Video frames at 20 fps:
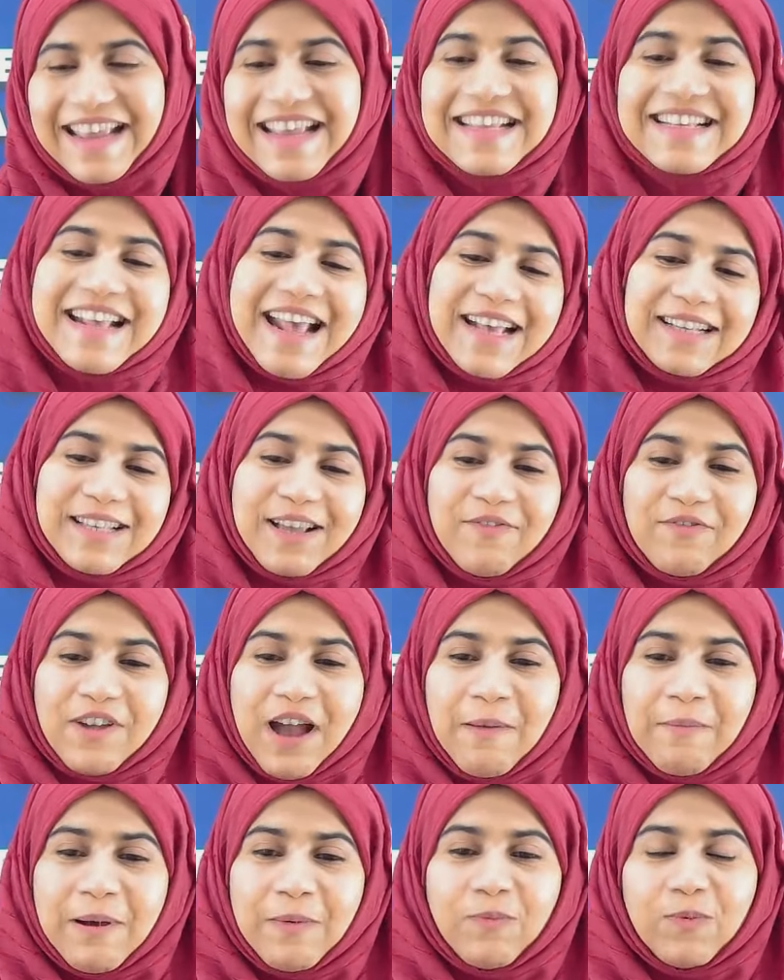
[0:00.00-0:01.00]
Yes, I've
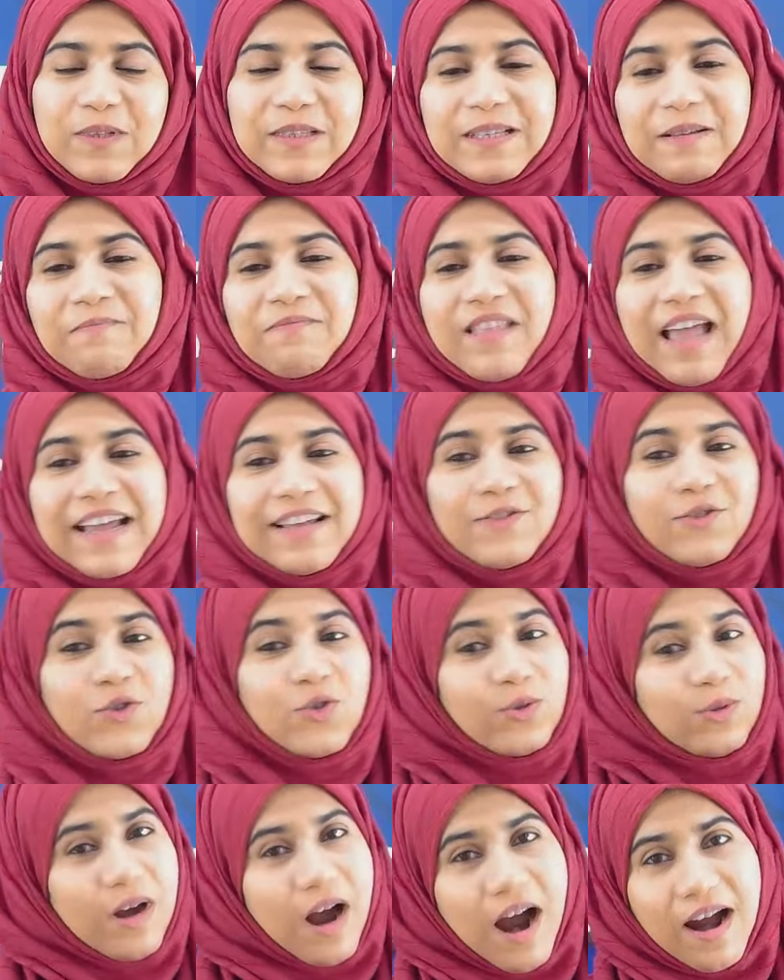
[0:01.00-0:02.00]
come up with some nice
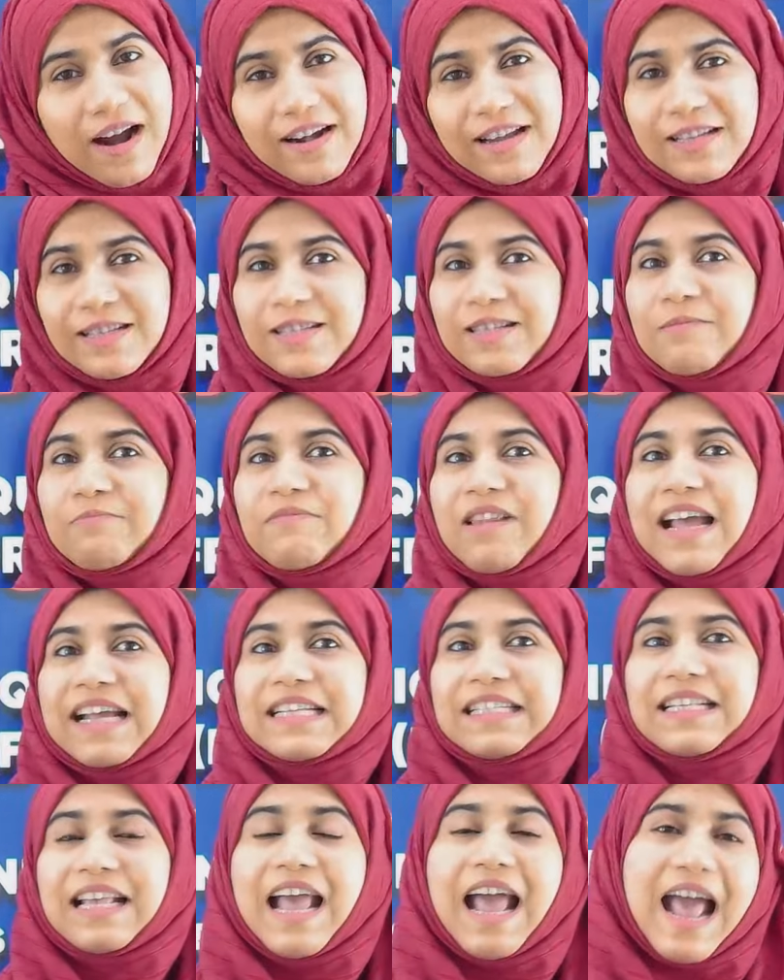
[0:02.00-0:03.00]
jugad and some
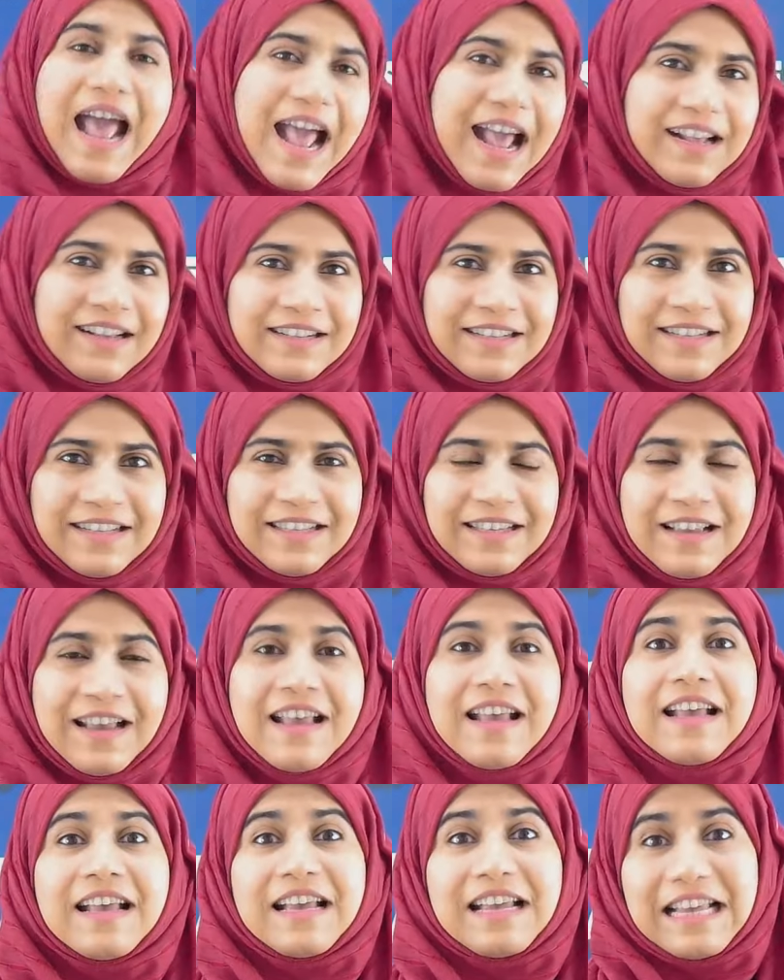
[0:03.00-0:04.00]
nice hacks,
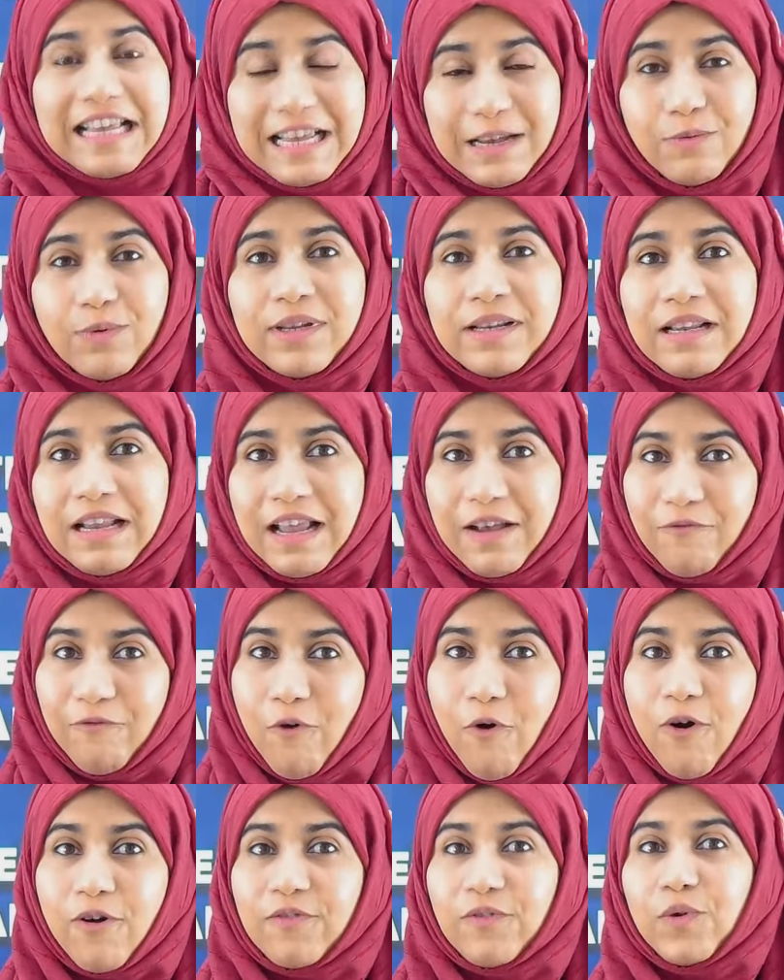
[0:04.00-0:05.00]
even
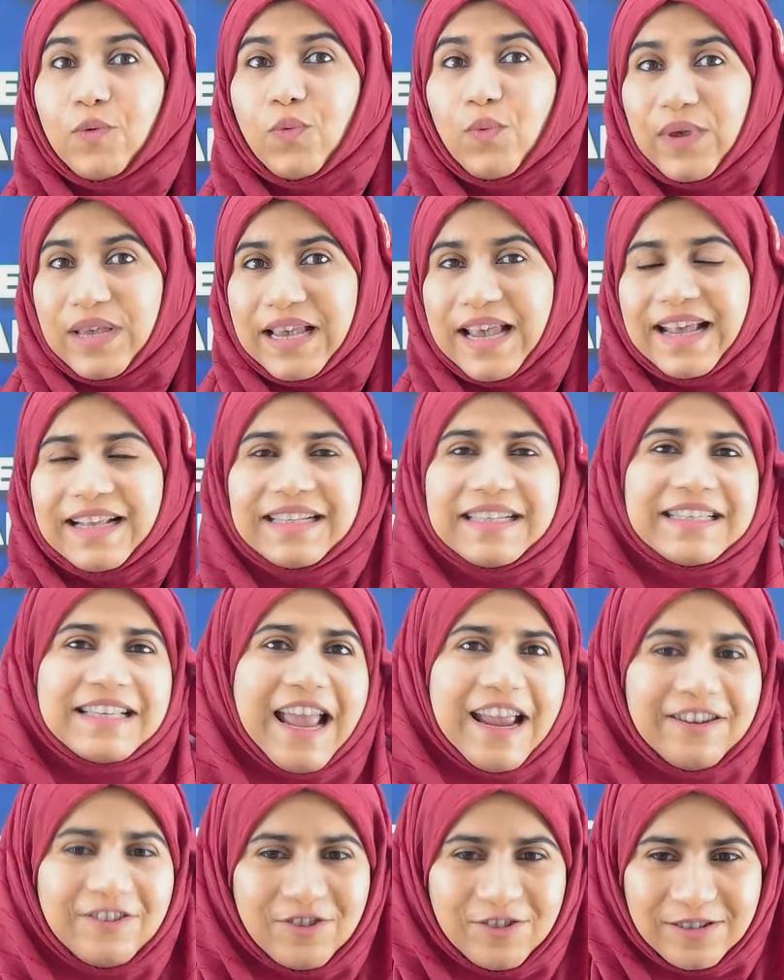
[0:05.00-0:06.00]
for the VA
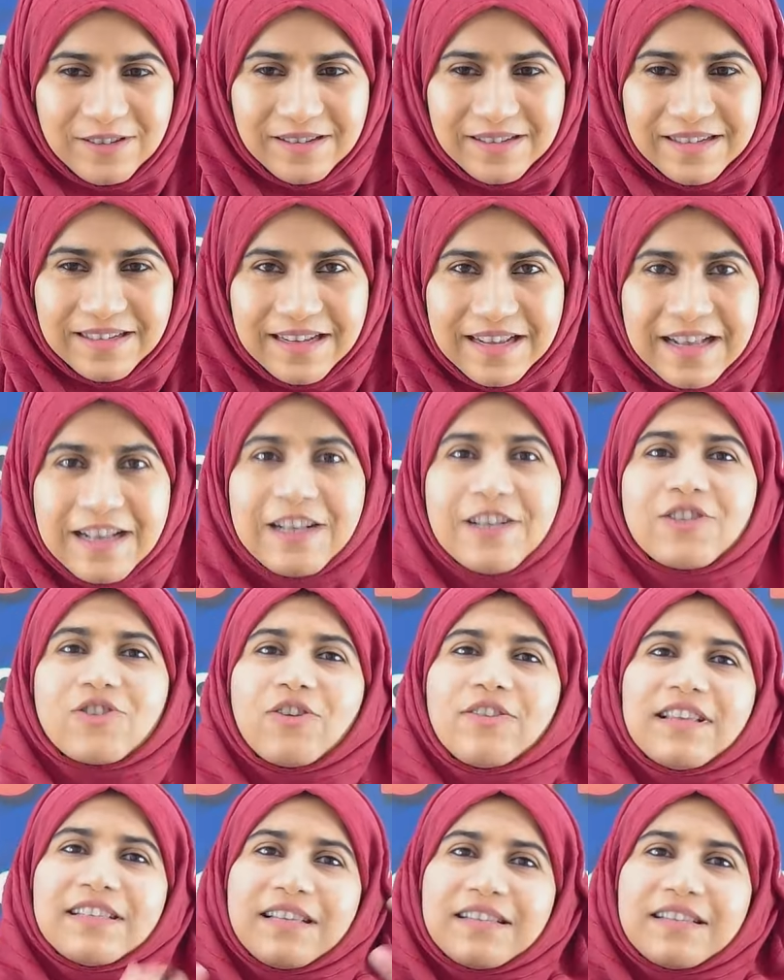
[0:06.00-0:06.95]
section. So this is